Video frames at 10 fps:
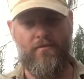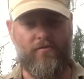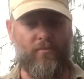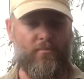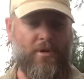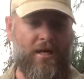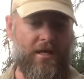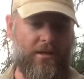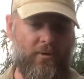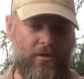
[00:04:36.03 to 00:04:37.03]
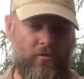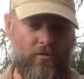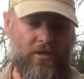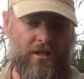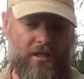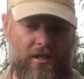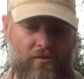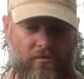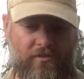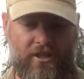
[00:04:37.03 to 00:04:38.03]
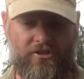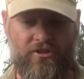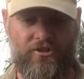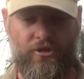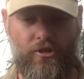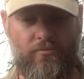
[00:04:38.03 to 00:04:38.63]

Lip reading: from anyone on the flanks of the shooter,